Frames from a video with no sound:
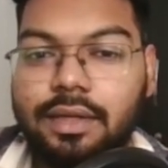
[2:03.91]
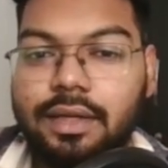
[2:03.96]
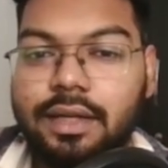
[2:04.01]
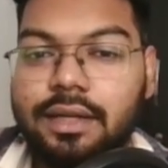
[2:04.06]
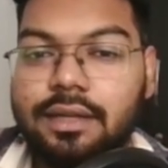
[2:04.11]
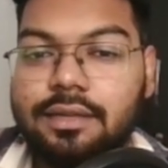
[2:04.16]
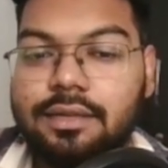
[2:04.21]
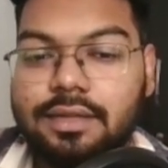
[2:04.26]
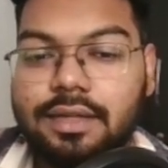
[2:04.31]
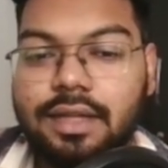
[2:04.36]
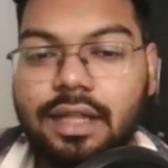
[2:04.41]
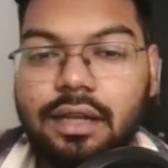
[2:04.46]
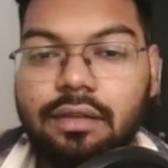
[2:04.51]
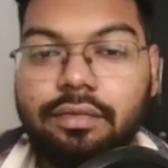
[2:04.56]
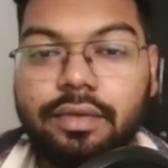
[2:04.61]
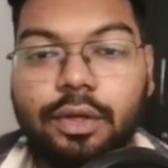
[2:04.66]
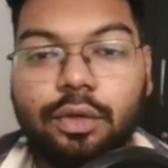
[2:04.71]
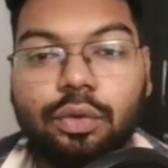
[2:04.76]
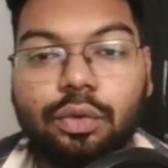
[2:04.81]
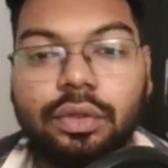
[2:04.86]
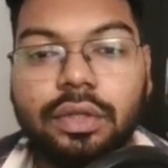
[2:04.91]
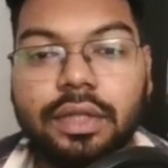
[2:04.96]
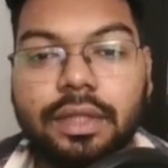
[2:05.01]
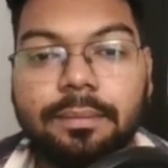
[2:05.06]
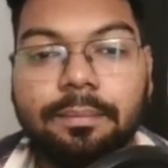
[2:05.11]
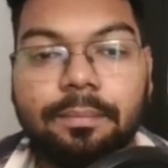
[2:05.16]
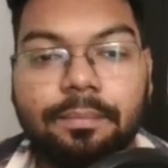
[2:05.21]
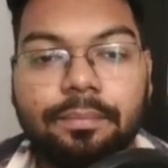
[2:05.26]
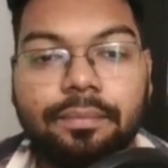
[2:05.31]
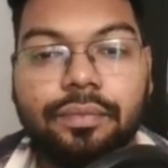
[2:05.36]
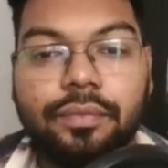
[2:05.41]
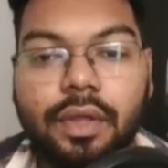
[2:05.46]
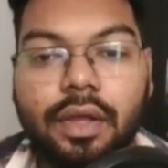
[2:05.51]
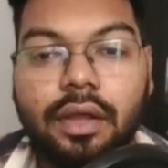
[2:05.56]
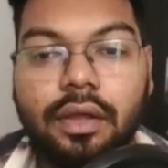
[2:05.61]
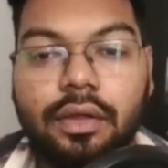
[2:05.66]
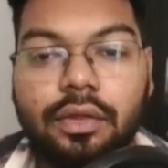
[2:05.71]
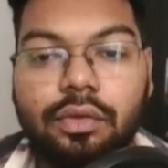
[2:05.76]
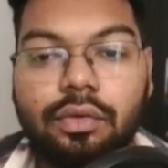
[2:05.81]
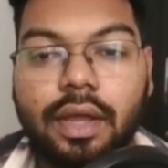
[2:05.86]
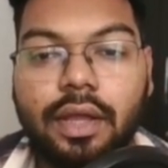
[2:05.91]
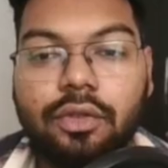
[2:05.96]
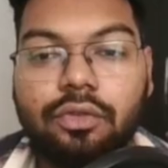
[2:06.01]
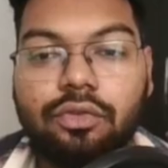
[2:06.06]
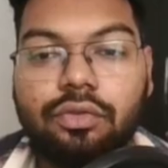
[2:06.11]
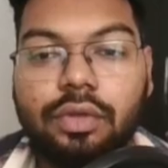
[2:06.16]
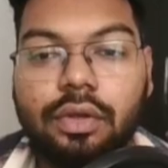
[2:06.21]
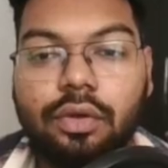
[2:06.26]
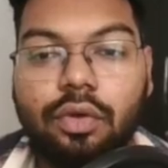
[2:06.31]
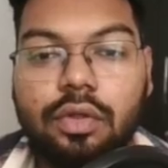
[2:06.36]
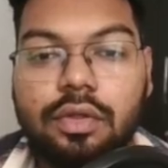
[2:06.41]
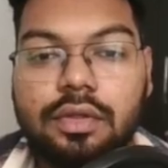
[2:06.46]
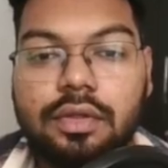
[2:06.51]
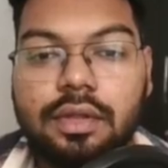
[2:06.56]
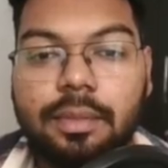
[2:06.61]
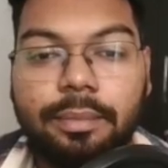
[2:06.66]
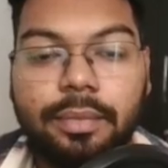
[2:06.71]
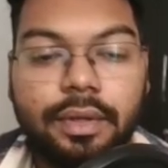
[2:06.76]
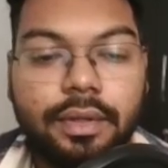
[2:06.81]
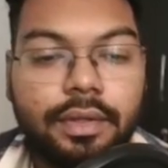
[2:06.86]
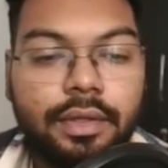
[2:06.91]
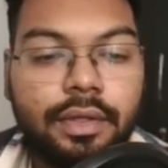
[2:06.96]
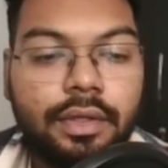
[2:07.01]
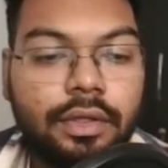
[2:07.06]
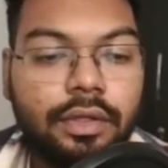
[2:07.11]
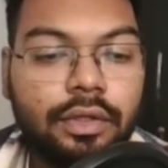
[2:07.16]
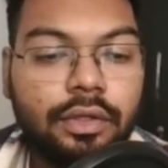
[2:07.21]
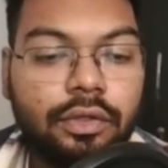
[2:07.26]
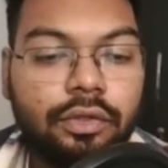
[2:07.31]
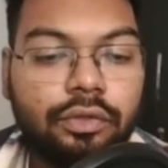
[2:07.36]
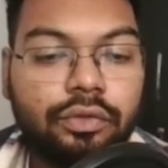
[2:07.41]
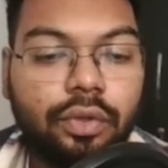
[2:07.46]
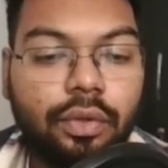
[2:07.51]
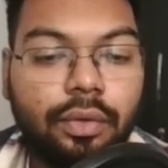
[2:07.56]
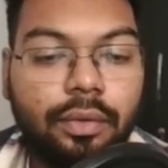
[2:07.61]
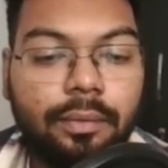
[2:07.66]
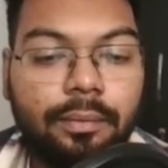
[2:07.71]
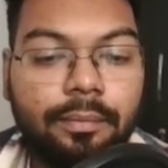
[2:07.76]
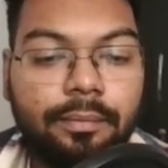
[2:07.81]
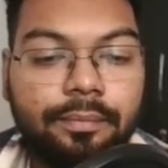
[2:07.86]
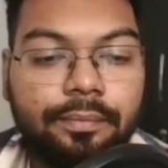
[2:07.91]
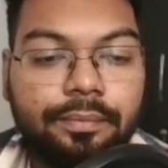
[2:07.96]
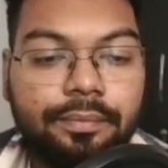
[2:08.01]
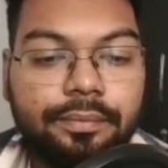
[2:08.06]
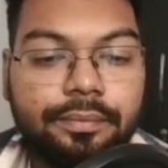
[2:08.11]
Let's delve into the actual concept. So